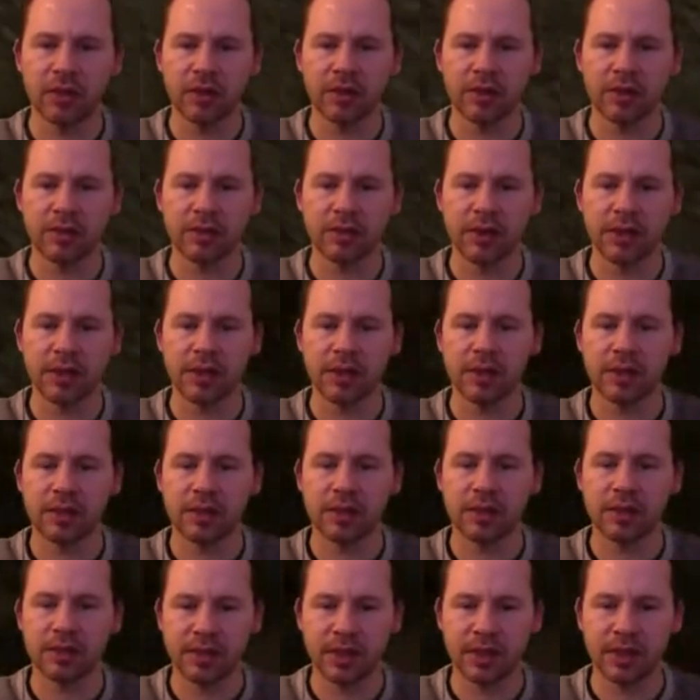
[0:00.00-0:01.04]
this right here is
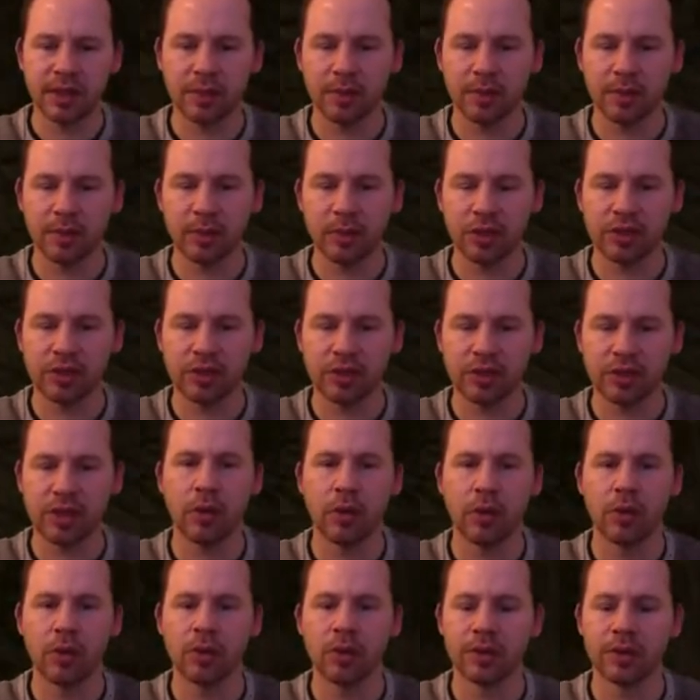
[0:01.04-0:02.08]
the setup in which
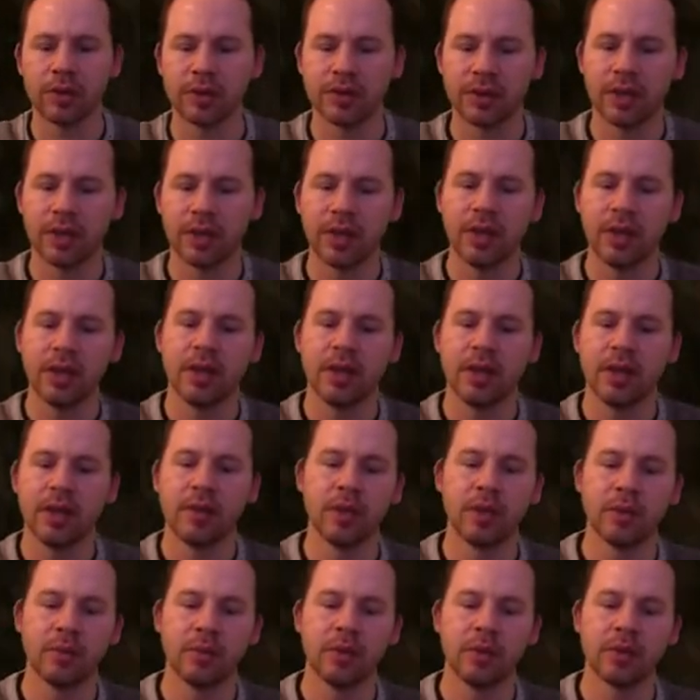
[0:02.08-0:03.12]
ogres
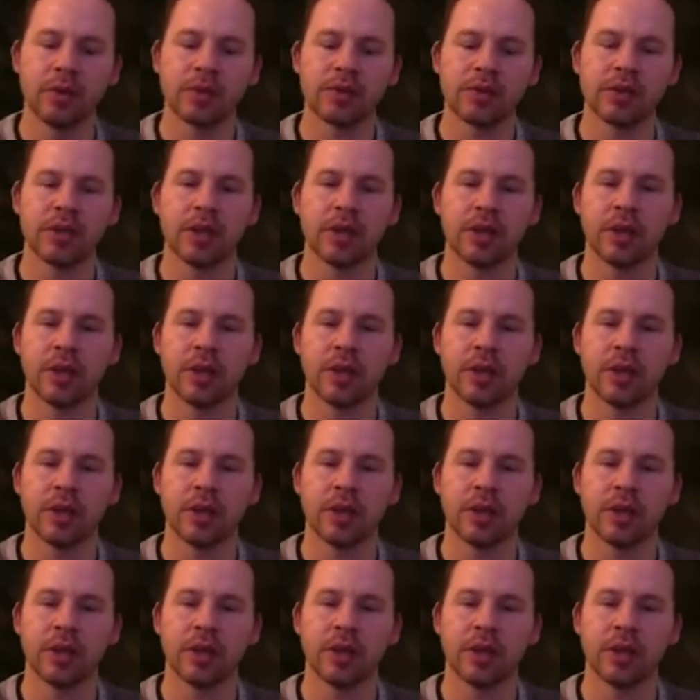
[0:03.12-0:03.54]
were the most